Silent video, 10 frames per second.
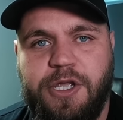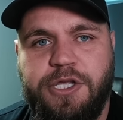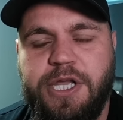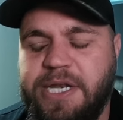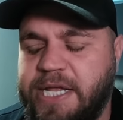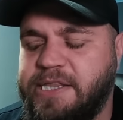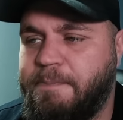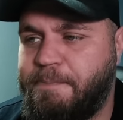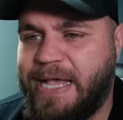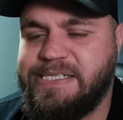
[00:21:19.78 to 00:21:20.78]
You need the
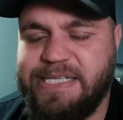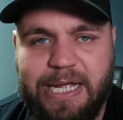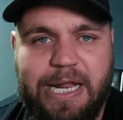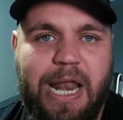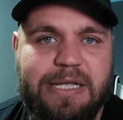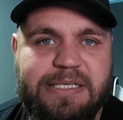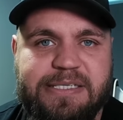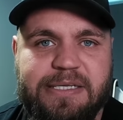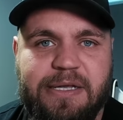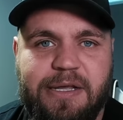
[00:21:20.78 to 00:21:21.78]
best in
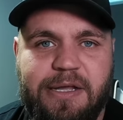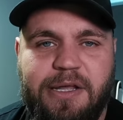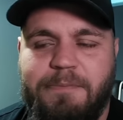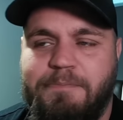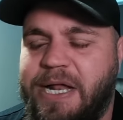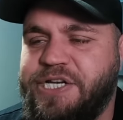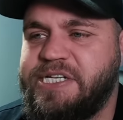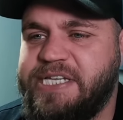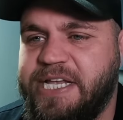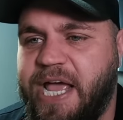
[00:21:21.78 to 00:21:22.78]
class.
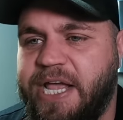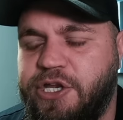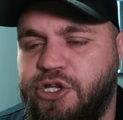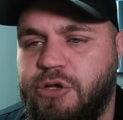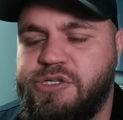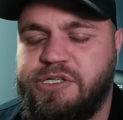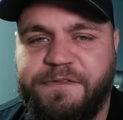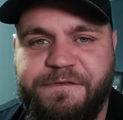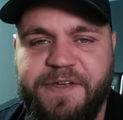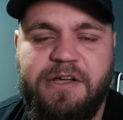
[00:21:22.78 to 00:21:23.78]
Manchester United used to
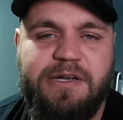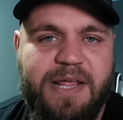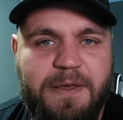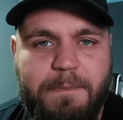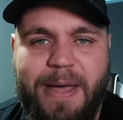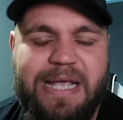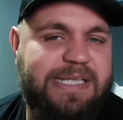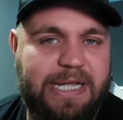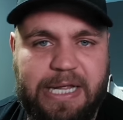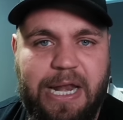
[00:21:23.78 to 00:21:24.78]
feel like the best
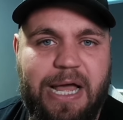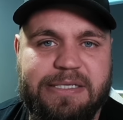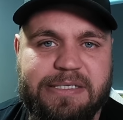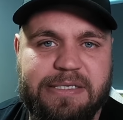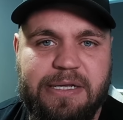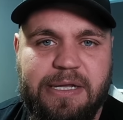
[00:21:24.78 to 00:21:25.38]
in class.